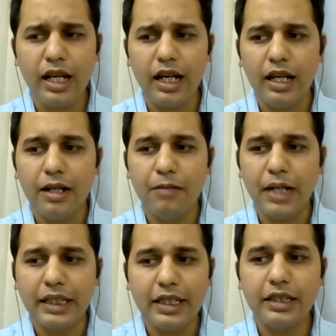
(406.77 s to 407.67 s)

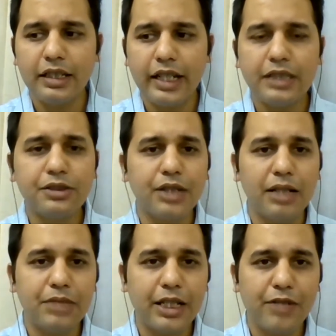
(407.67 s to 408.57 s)
I think in the days to
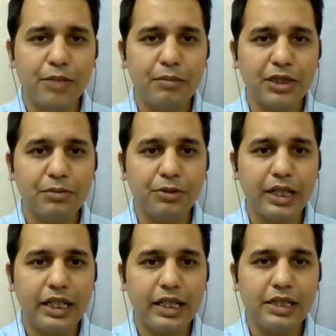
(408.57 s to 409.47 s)
come, there will be much more
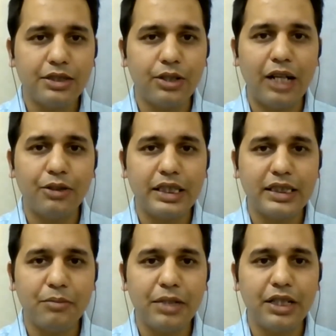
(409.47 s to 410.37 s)
details on how these
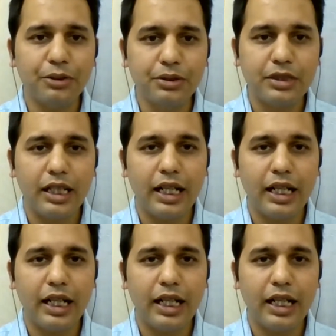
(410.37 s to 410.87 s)
are being used,